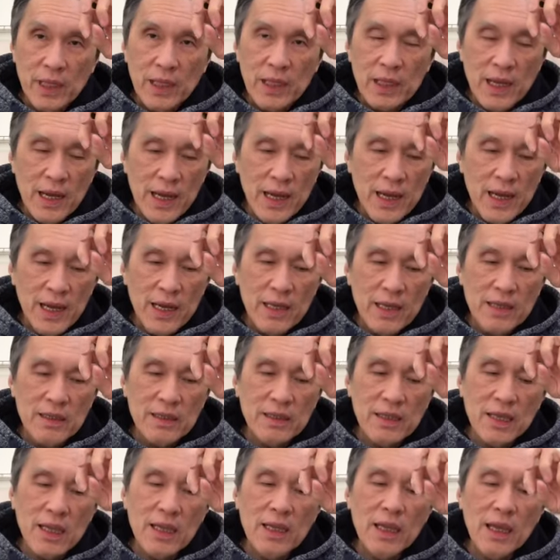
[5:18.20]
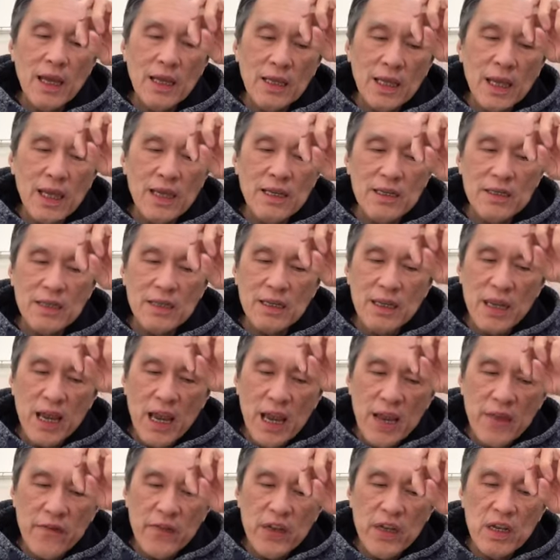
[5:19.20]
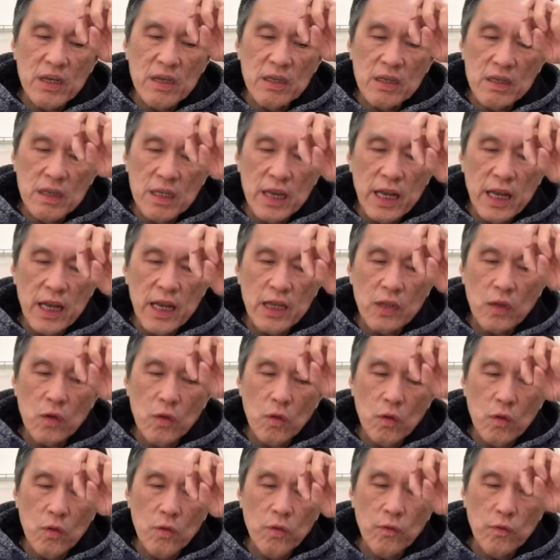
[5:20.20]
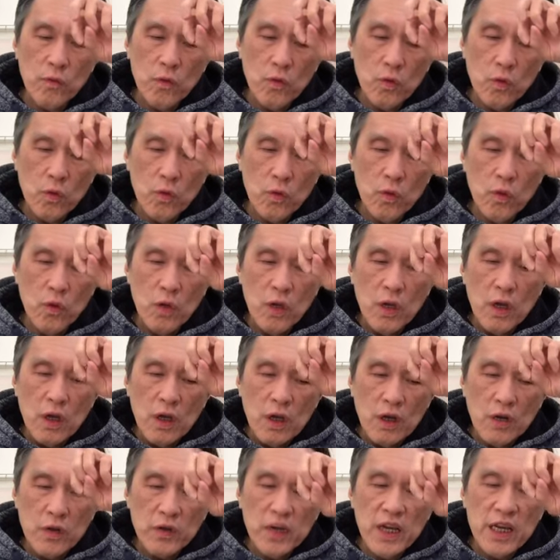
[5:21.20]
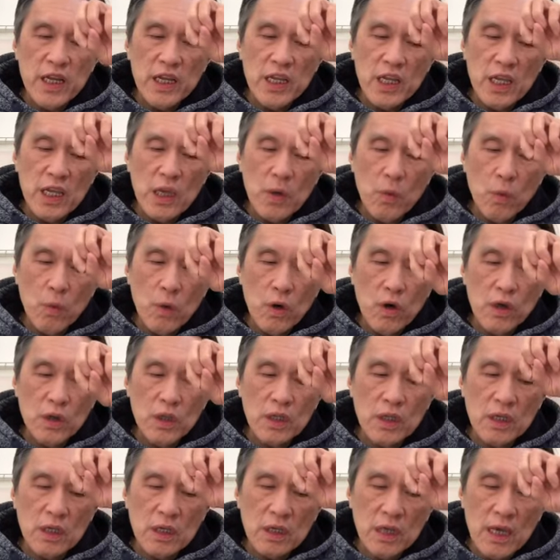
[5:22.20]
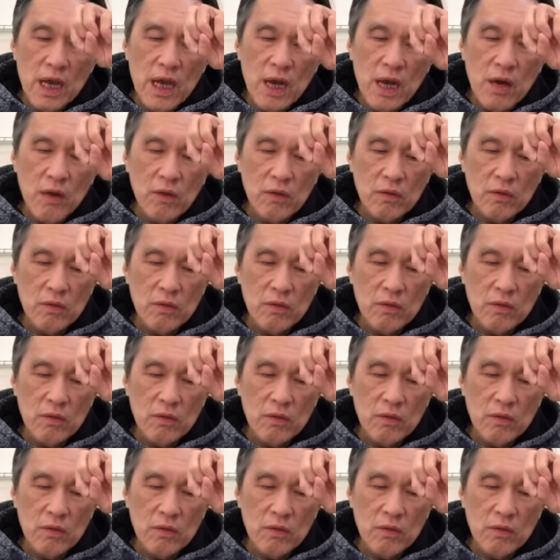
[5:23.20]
and said that that is the evidence that Kung Fu already watered down